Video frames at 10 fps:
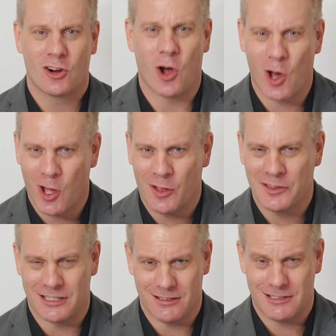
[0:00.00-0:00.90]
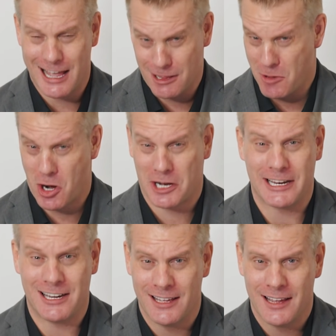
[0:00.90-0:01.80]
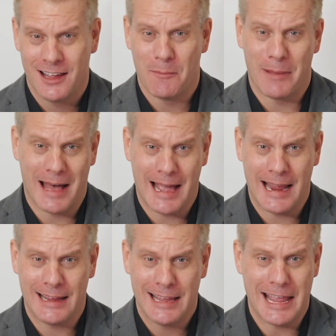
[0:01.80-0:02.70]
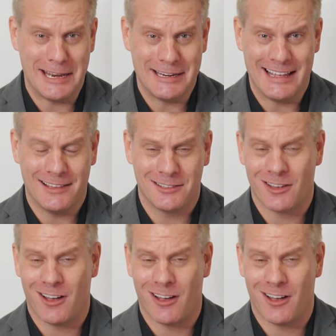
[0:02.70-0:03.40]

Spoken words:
calls and telemarketed by Indians,